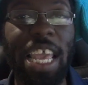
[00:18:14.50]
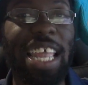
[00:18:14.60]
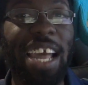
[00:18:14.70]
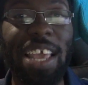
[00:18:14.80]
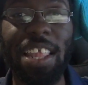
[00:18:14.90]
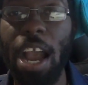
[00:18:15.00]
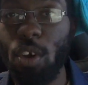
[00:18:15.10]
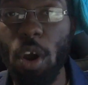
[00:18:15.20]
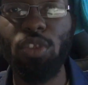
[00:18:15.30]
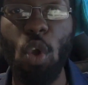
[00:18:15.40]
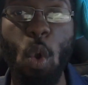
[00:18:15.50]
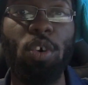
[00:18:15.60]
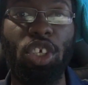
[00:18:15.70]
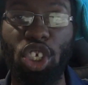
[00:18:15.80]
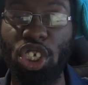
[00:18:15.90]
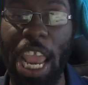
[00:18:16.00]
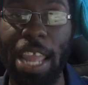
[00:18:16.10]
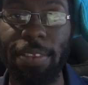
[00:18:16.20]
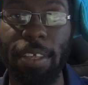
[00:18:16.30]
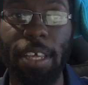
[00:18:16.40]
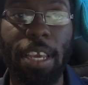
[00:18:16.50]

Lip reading: they're not going to do shit.